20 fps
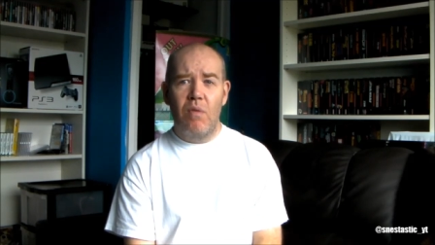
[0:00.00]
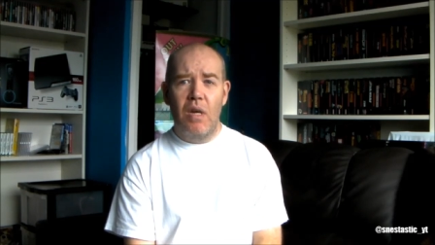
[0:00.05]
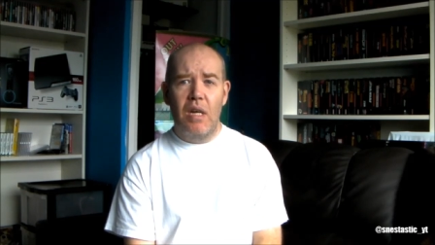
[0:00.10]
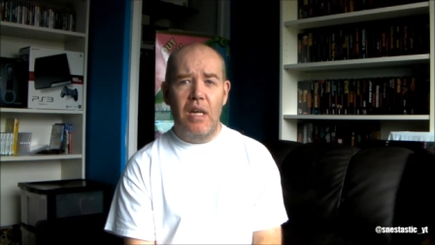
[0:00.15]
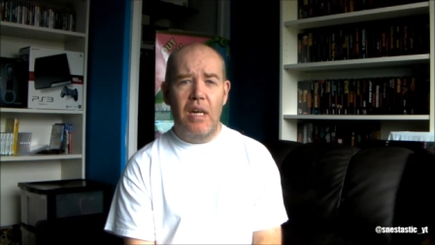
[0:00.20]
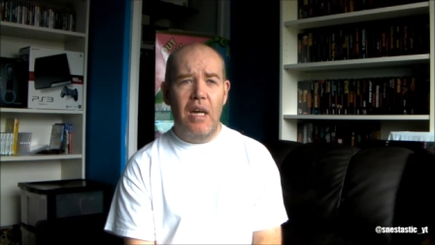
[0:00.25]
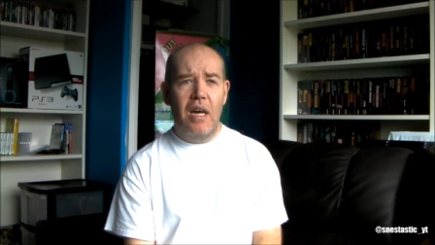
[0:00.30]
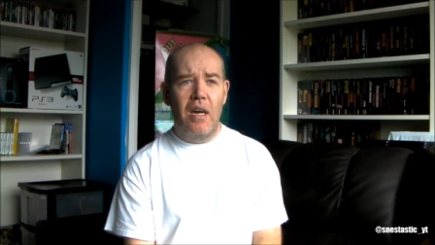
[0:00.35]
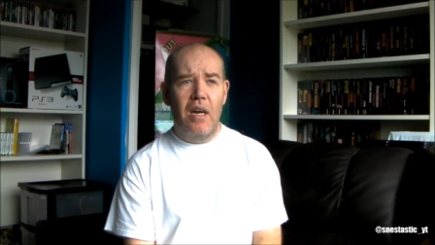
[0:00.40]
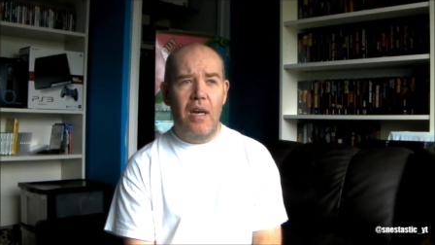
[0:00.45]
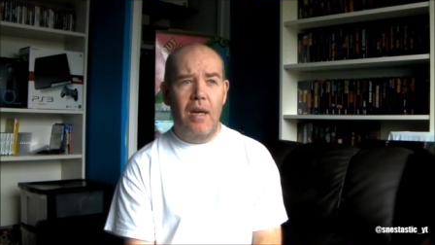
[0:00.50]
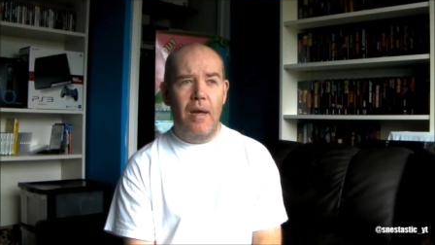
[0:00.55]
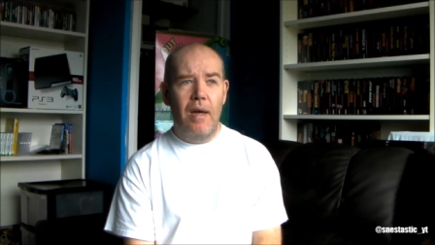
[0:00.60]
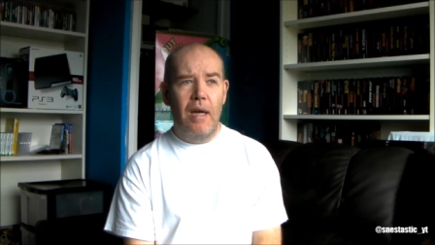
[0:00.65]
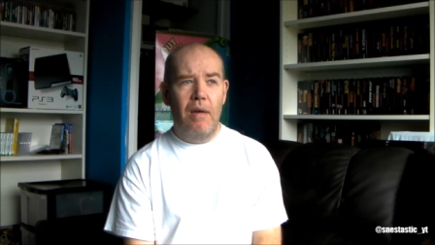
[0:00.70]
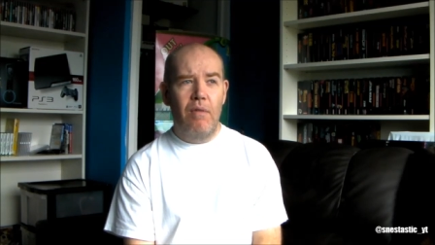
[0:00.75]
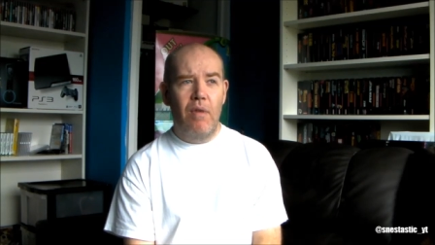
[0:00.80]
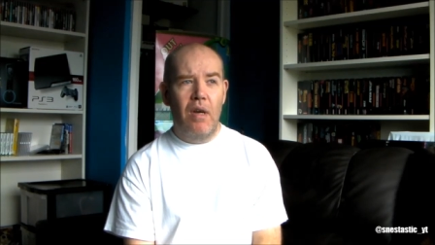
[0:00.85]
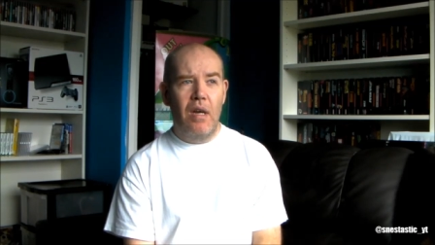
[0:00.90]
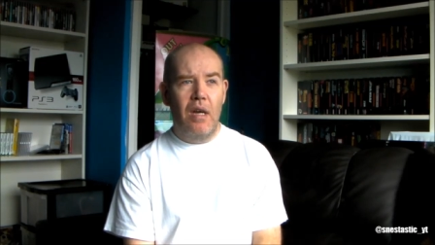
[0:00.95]

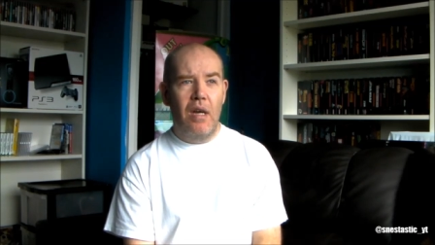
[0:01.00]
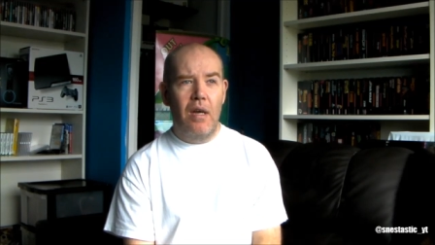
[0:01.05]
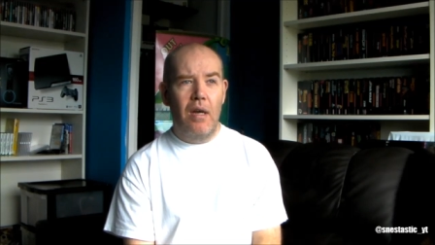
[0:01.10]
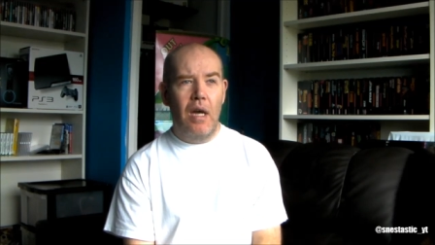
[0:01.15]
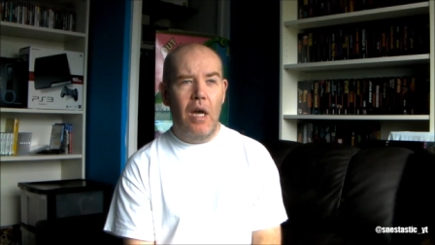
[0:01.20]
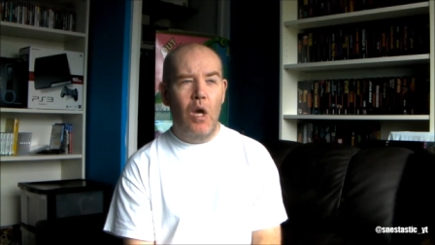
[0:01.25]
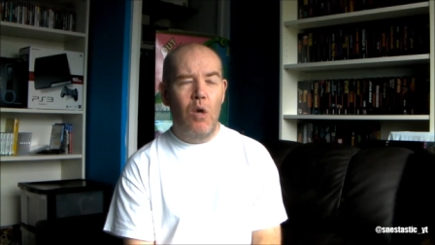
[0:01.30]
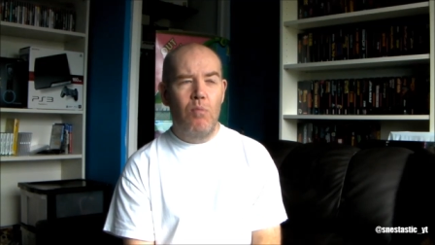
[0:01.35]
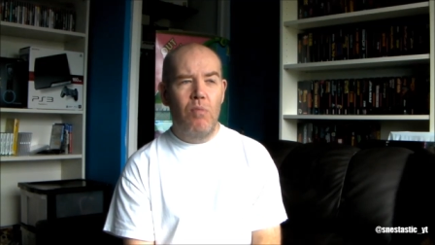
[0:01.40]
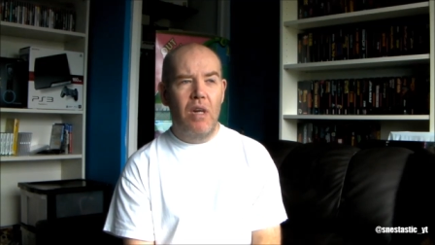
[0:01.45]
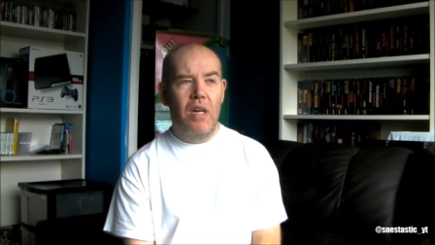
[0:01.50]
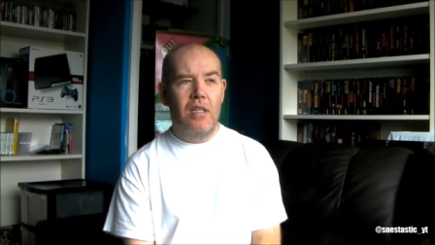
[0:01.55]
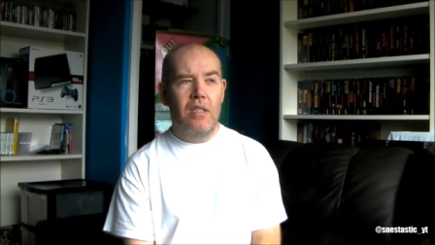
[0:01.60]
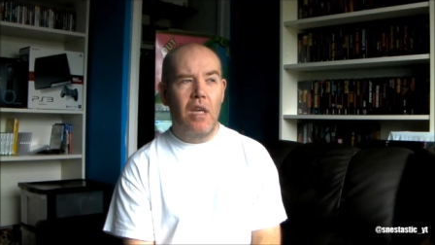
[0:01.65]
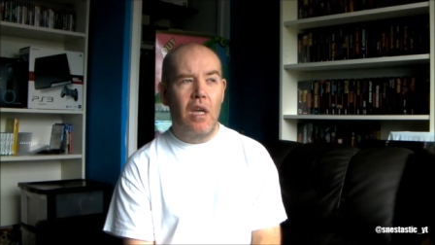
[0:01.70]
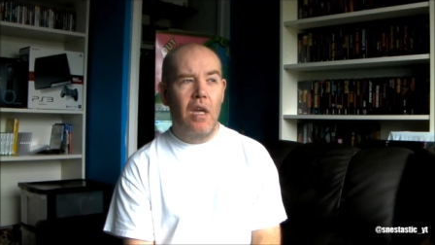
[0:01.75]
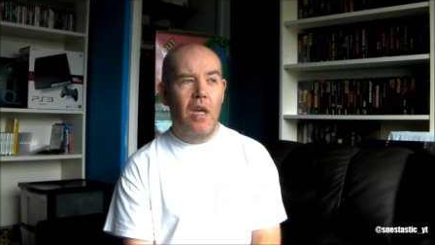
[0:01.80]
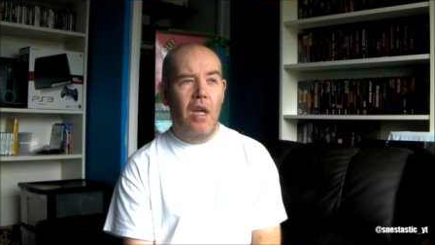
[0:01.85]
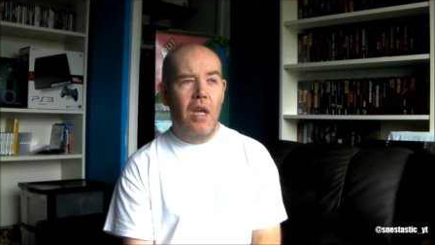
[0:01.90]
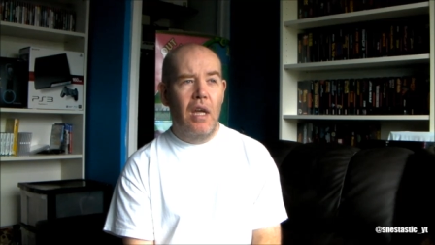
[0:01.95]
a home release.
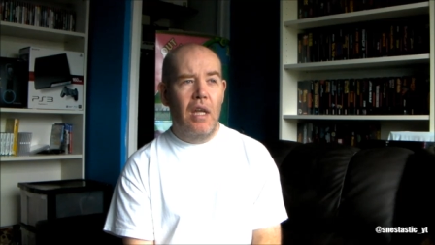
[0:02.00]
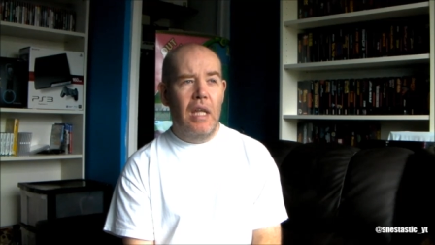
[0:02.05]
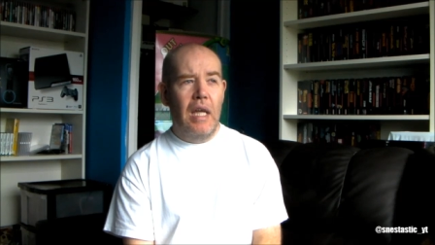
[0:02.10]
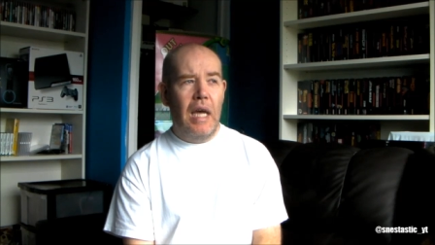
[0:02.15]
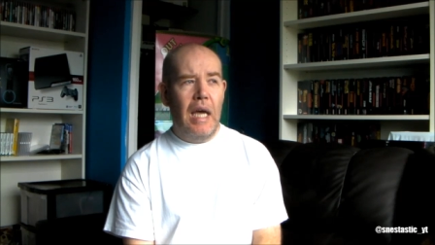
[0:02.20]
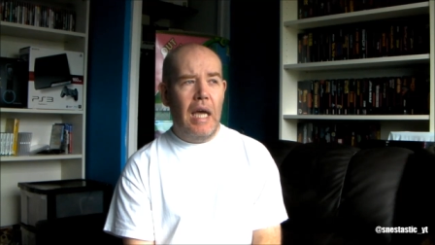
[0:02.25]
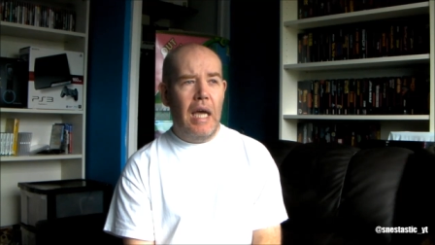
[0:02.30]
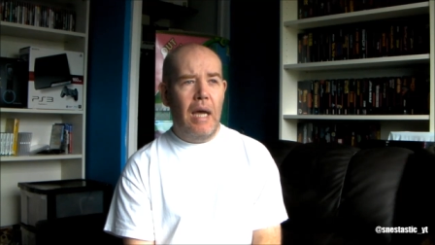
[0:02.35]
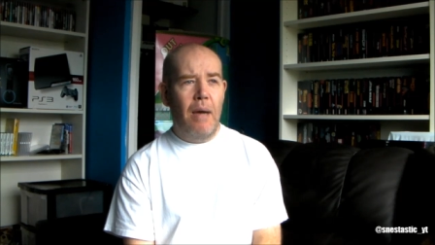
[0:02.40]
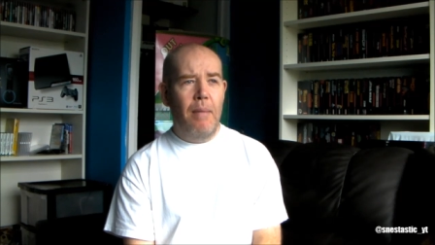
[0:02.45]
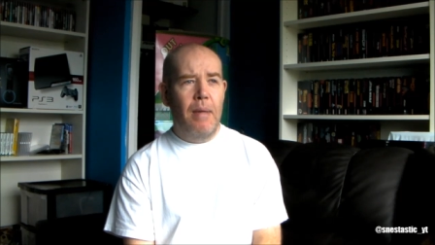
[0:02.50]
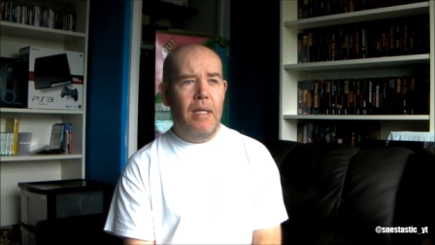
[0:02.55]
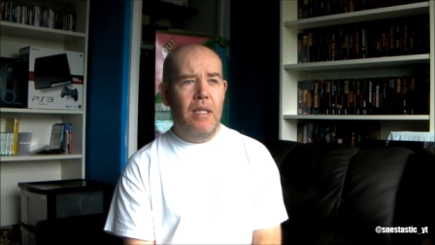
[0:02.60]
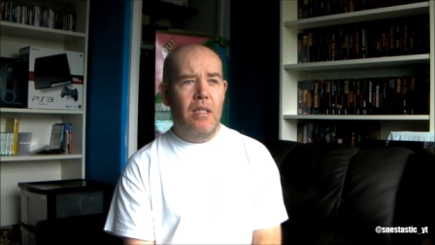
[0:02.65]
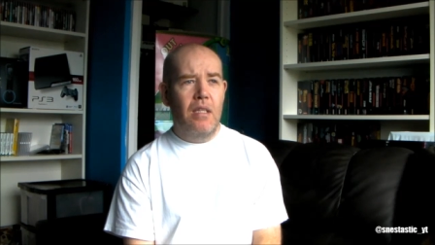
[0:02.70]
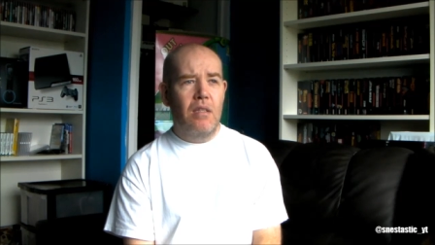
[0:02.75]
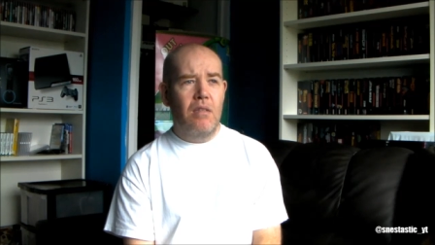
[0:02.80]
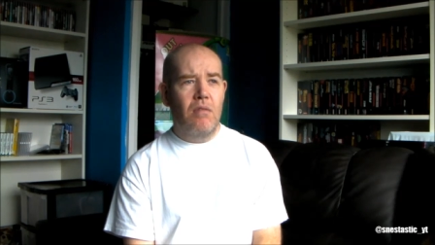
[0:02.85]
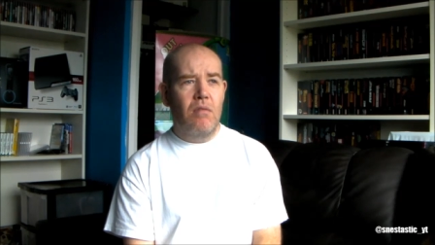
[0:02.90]
I mean,